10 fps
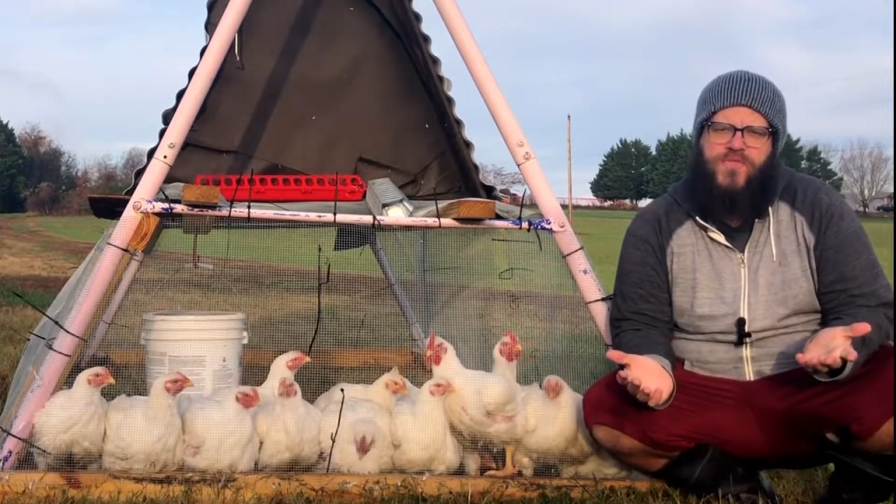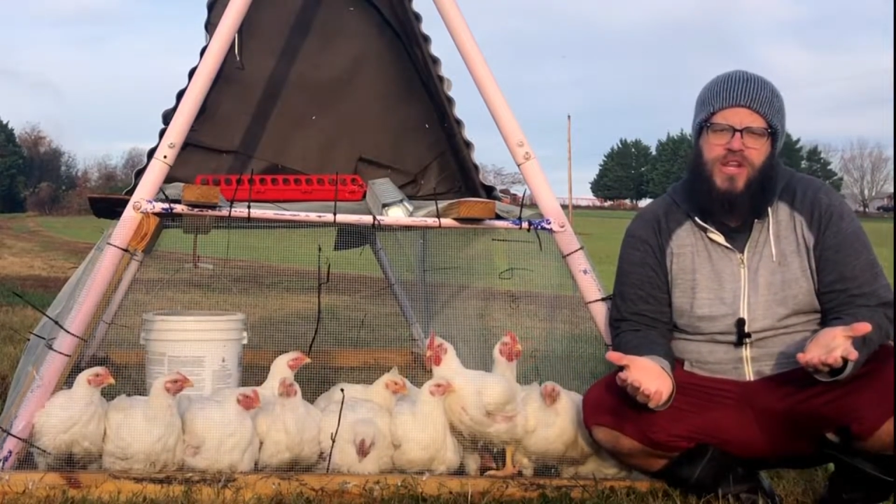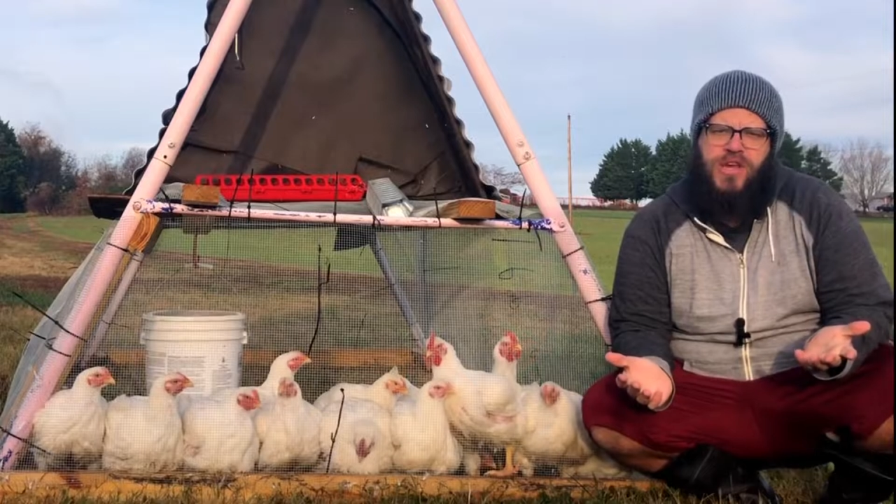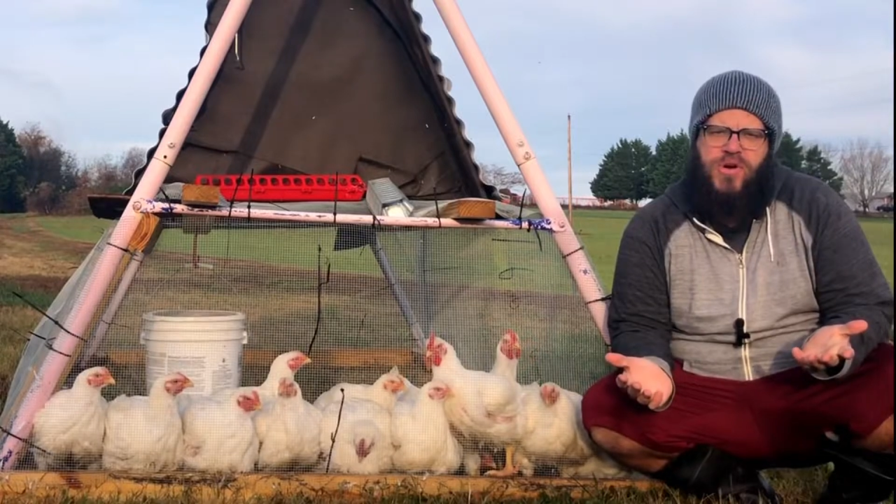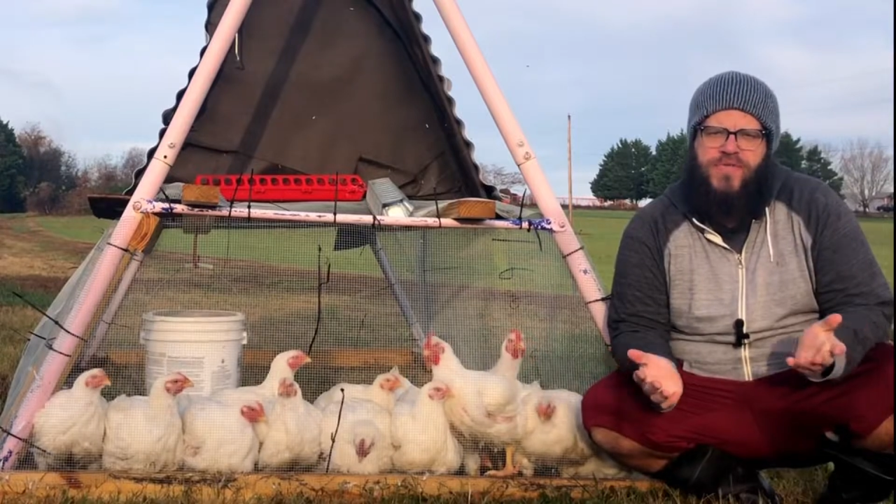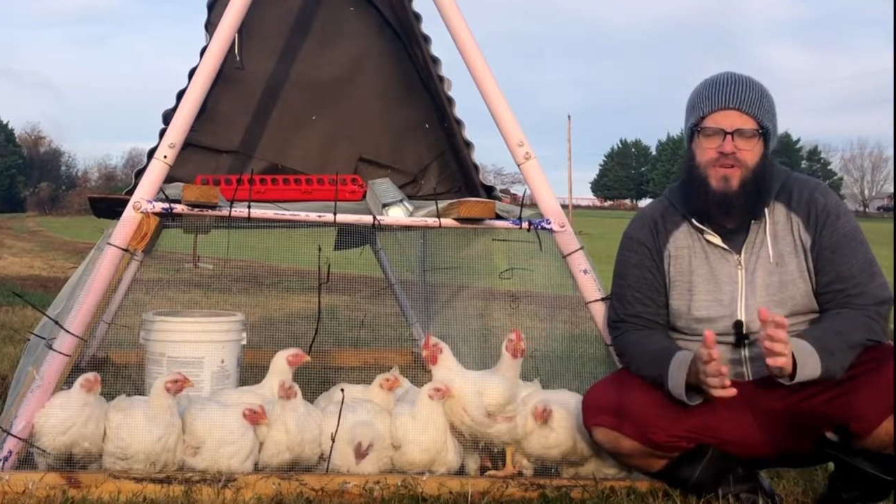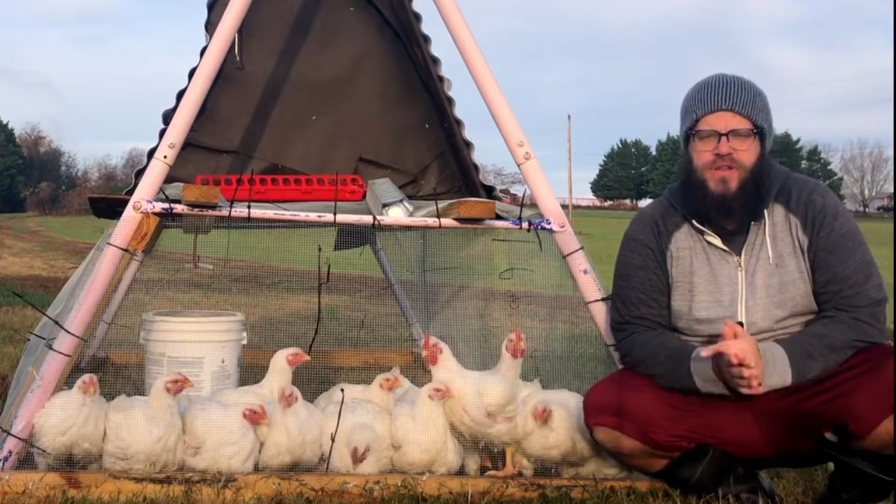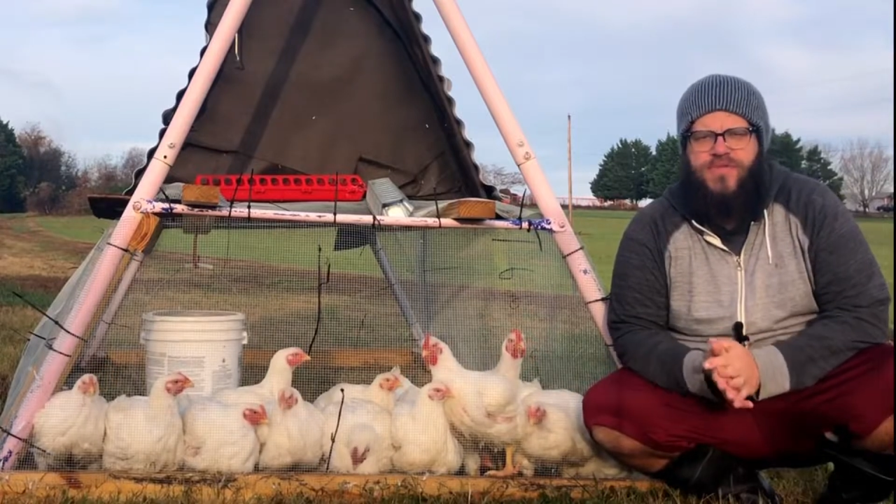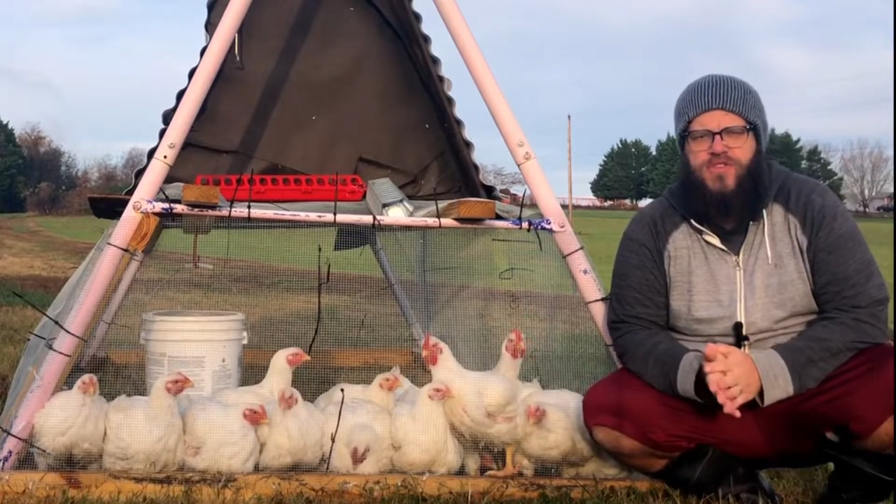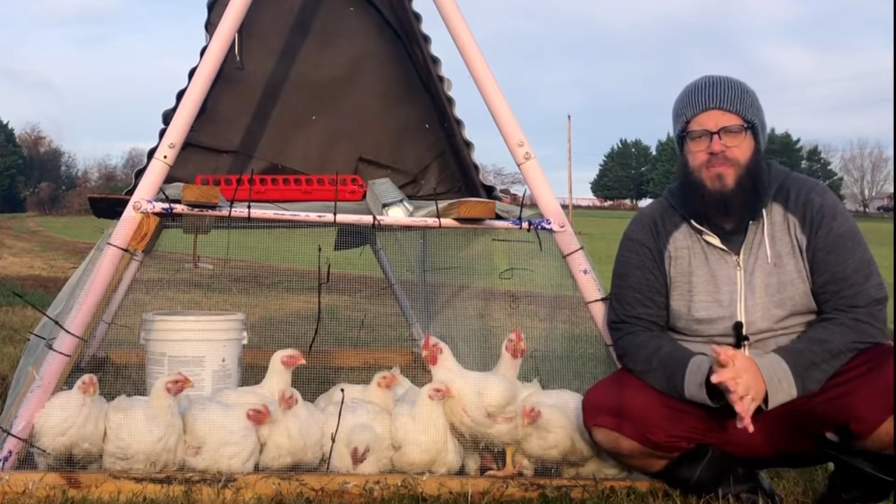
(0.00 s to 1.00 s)
video after I
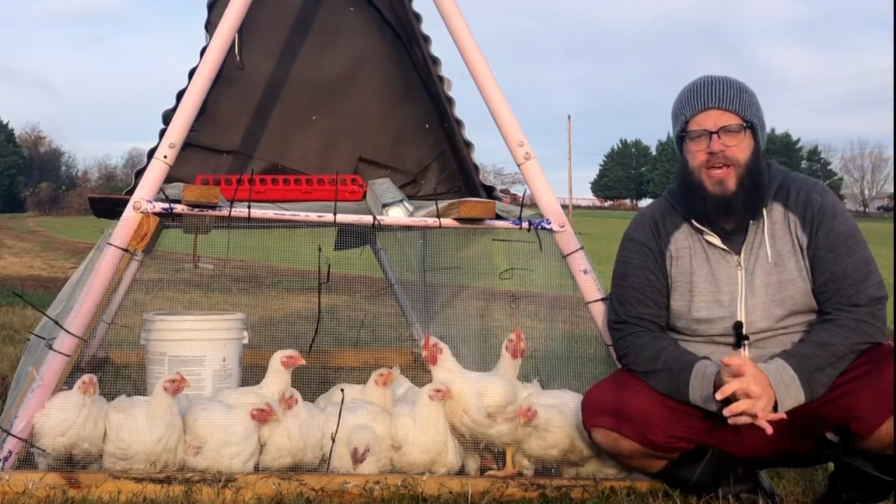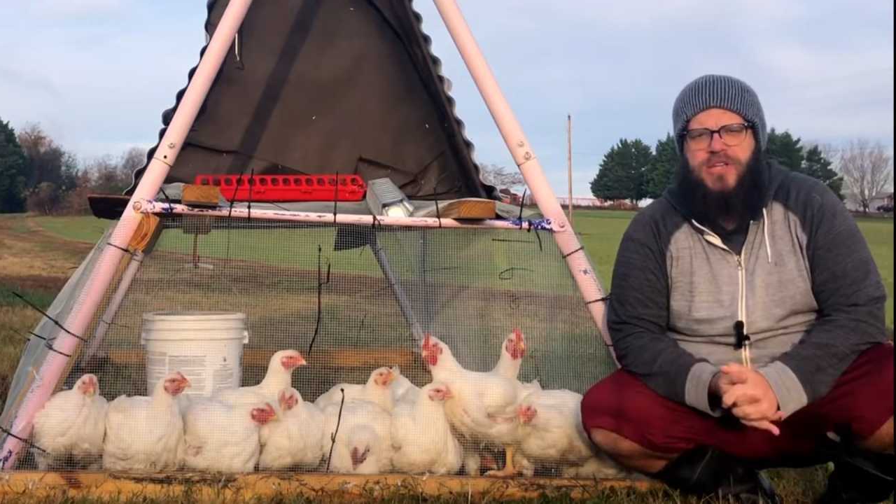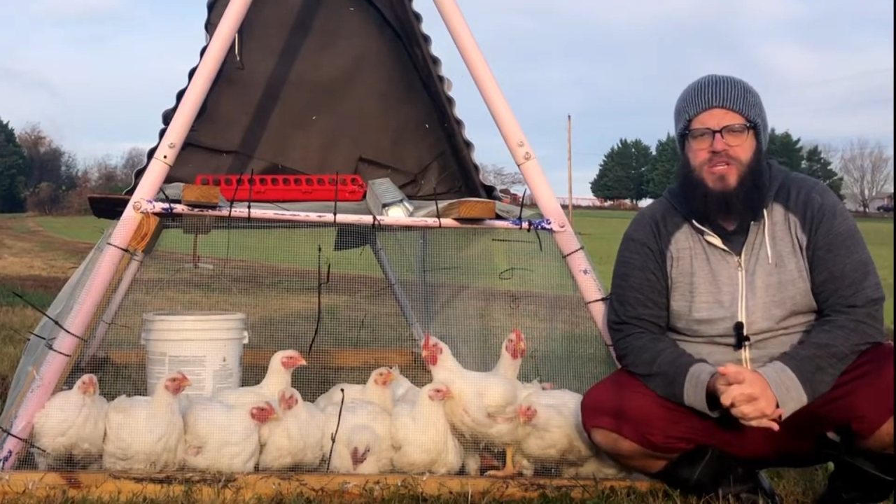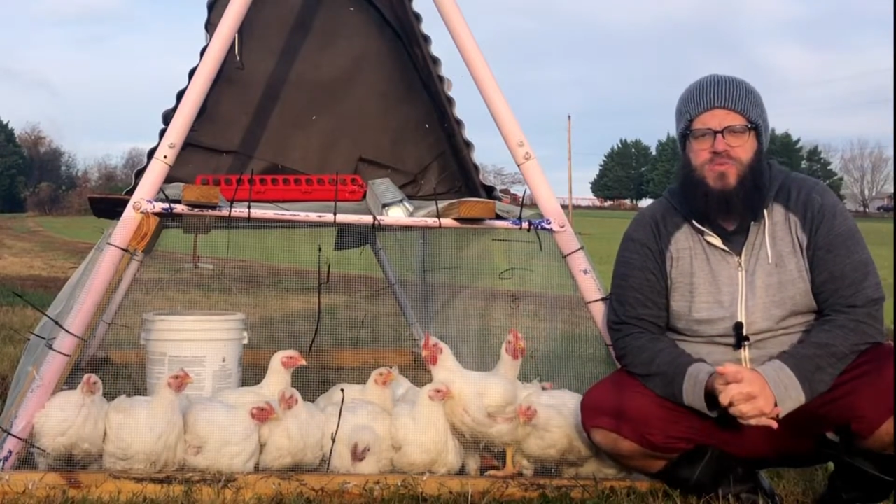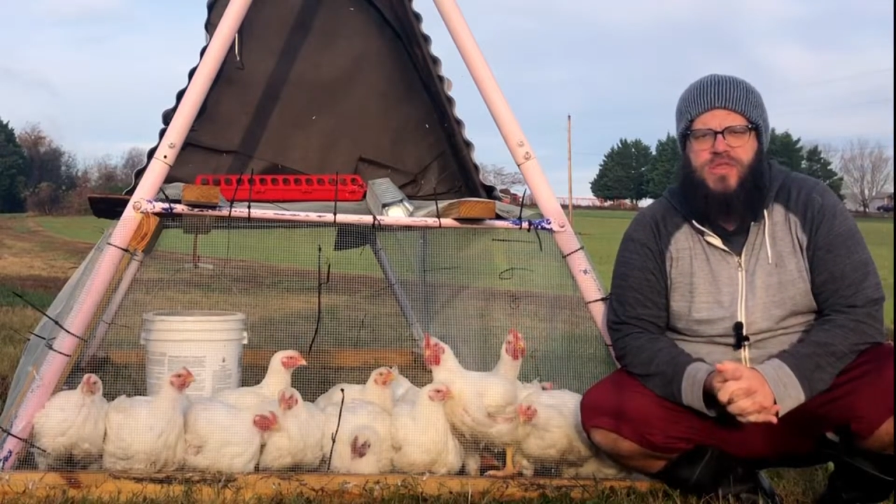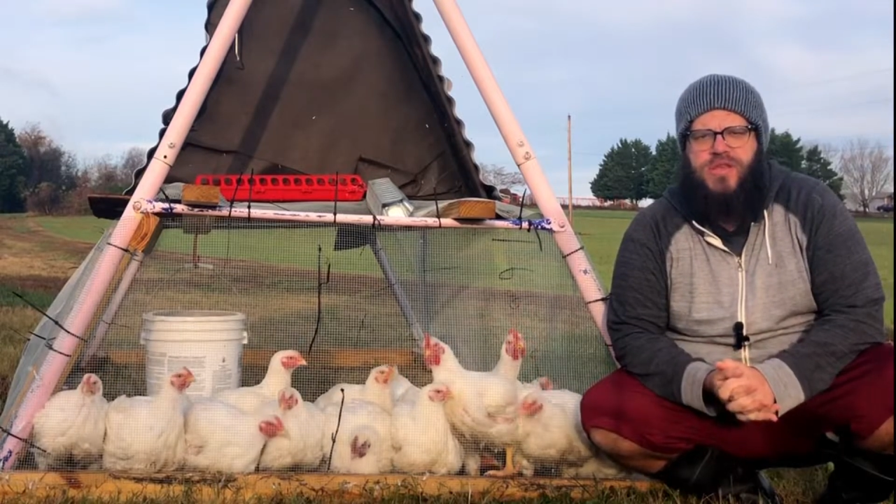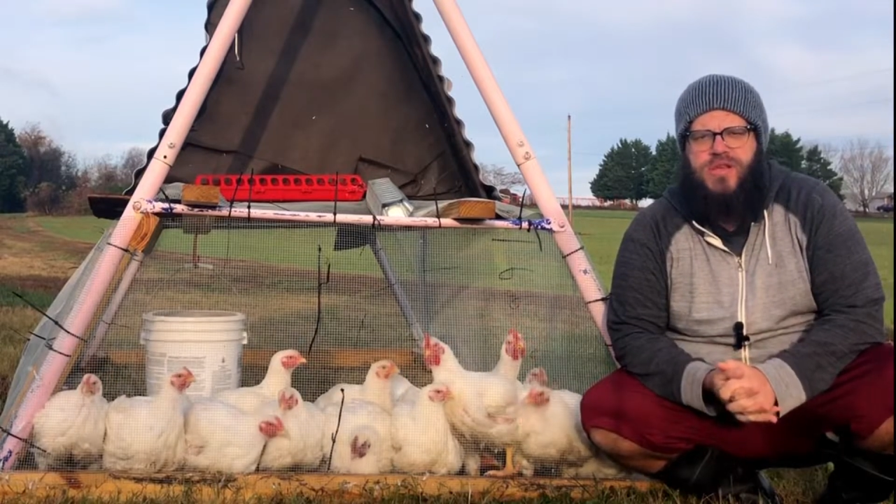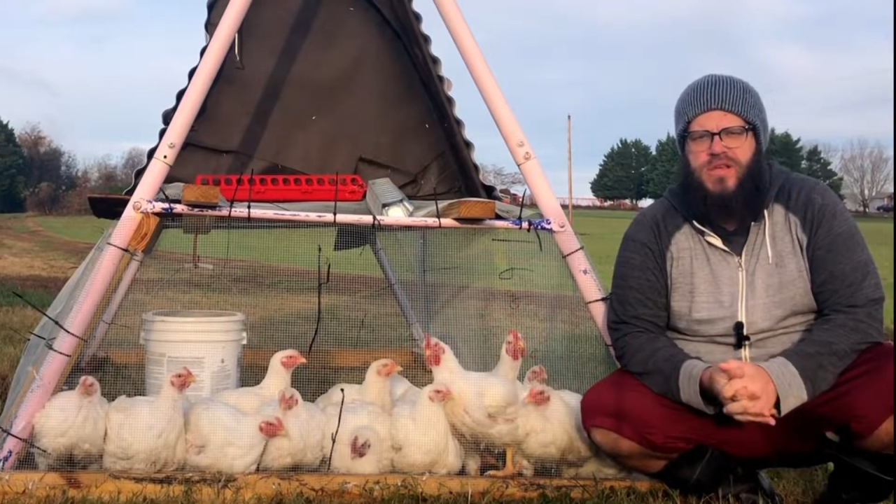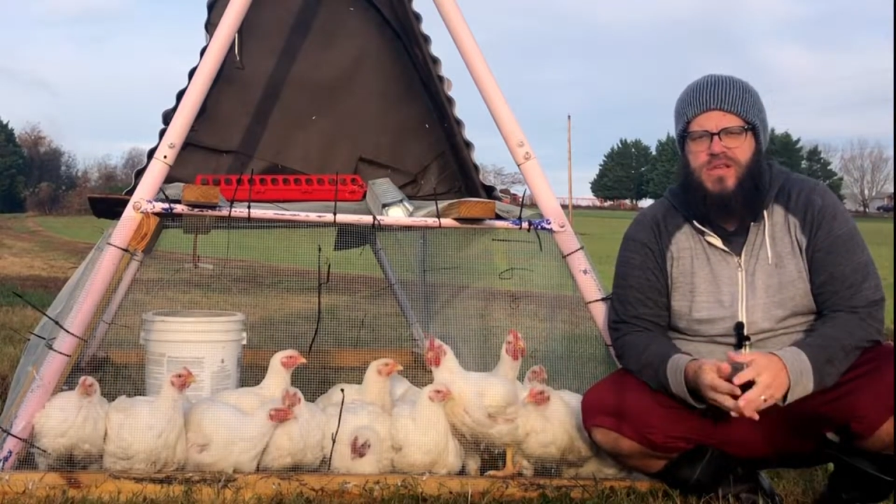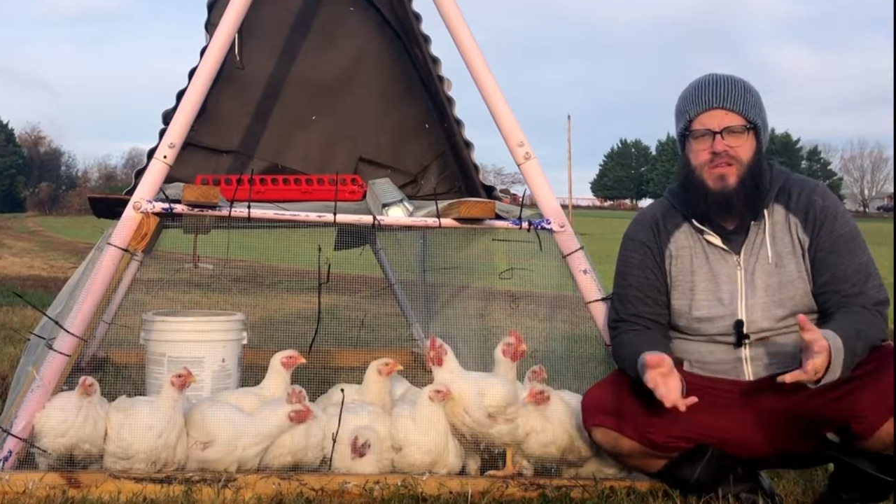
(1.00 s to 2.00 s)
did a few batches with
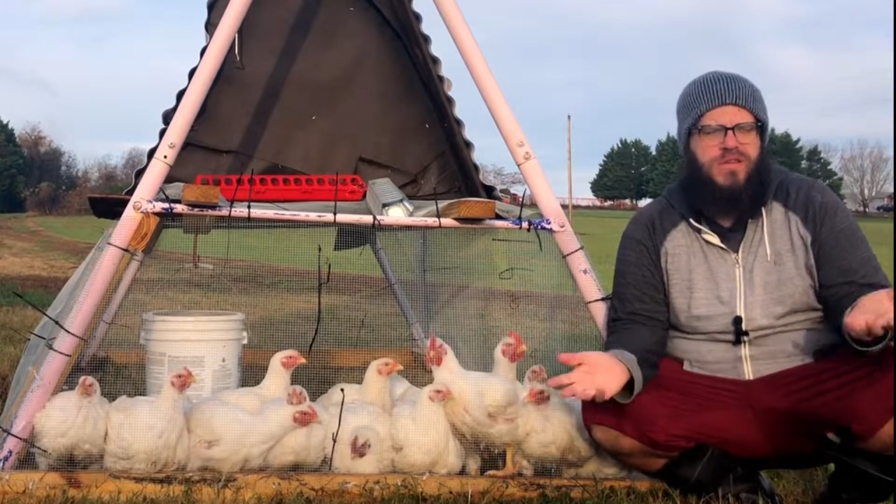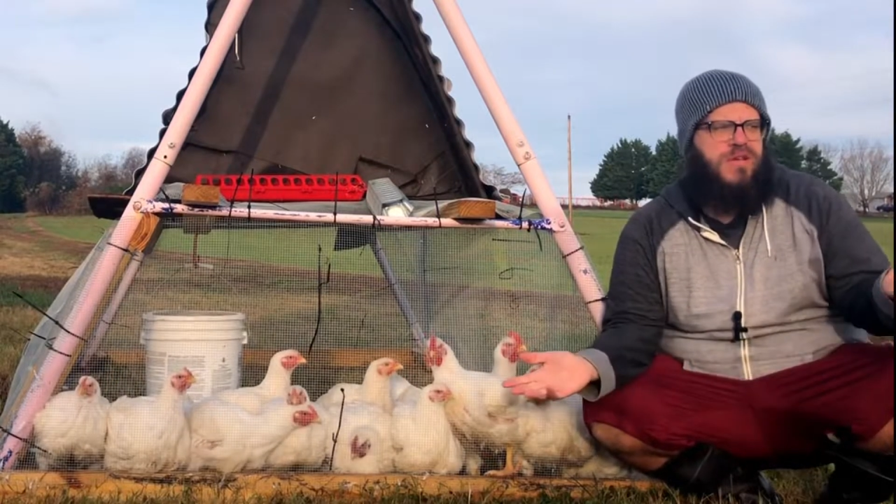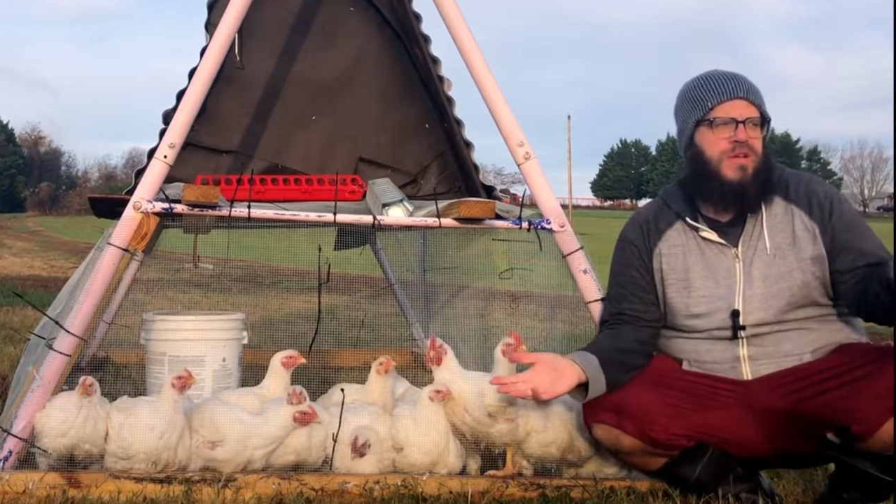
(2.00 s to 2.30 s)
it, and